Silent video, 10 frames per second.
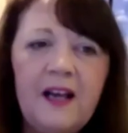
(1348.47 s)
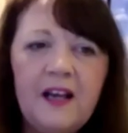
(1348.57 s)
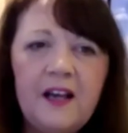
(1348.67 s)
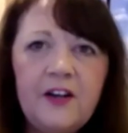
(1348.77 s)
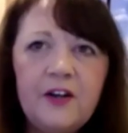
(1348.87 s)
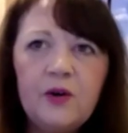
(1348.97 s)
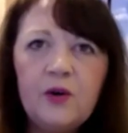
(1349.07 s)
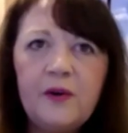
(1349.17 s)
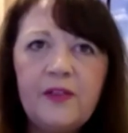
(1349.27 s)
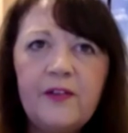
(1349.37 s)
And you
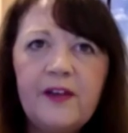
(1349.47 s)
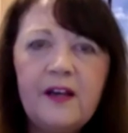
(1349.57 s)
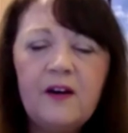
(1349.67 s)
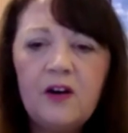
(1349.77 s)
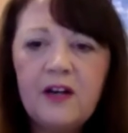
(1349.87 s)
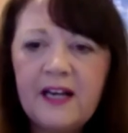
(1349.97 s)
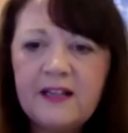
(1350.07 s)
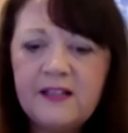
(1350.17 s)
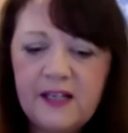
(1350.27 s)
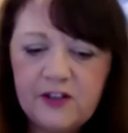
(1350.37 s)
know, with other
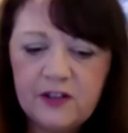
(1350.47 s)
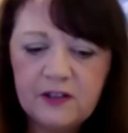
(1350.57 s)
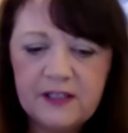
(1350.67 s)
organisations,